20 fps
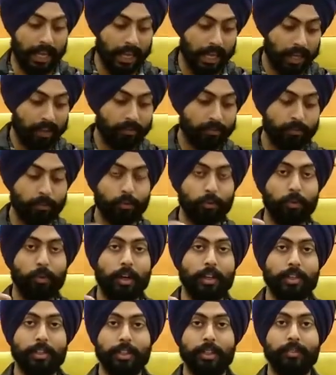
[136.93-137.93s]
if you
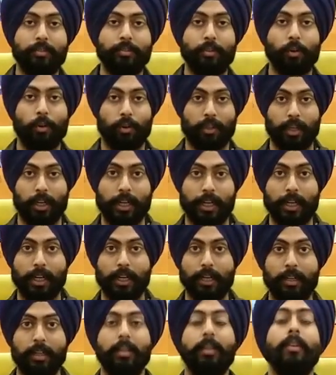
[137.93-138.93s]
achieve your
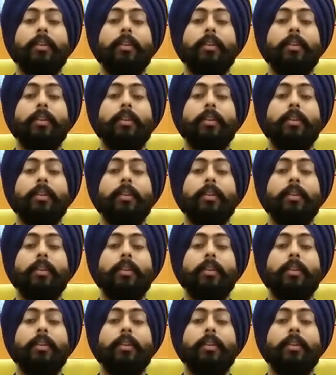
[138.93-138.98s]
target,